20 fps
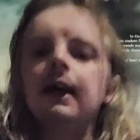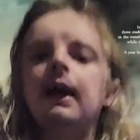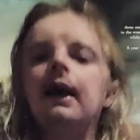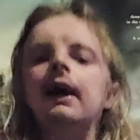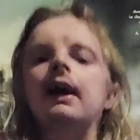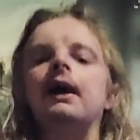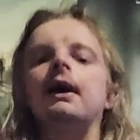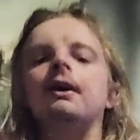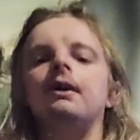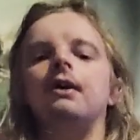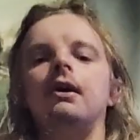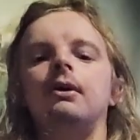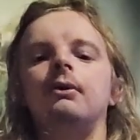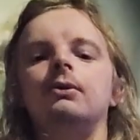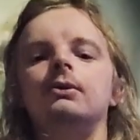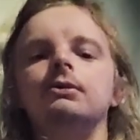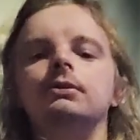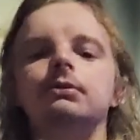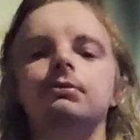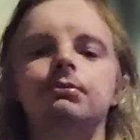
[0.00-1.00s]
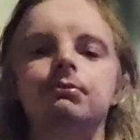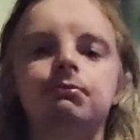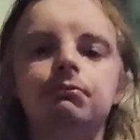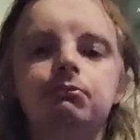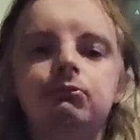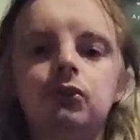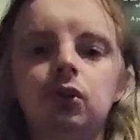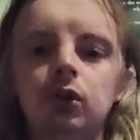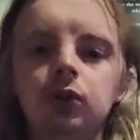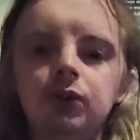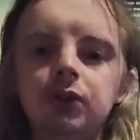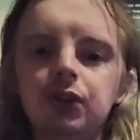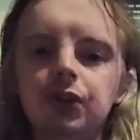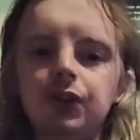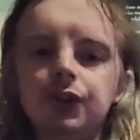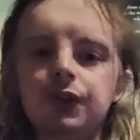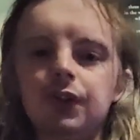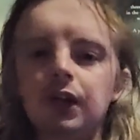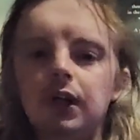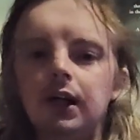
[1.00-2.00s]
And I will talk to
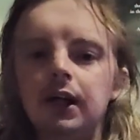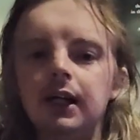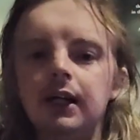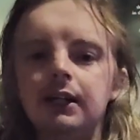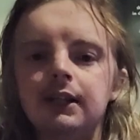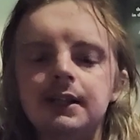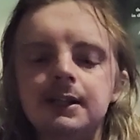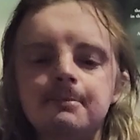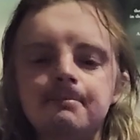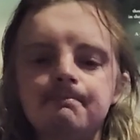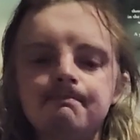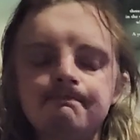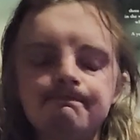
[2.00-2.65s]
you guys